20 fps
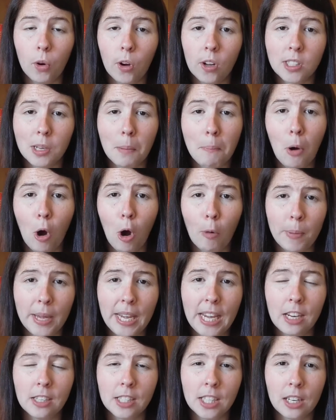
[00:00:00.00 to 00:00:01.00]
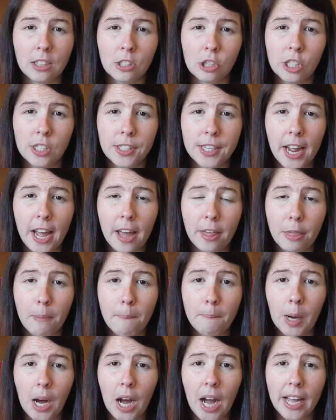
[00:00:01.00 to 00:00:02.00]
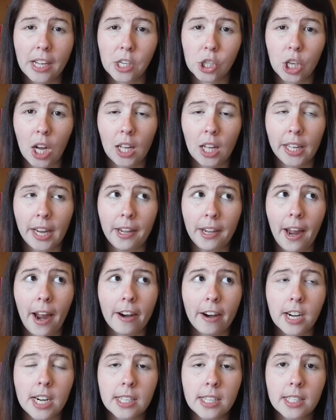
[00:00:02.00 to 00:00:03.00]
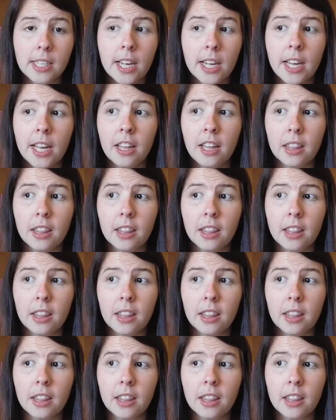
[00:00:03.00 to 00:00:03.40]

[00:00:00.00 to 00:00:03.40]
was Poppy Done to Death by Charlene Harris.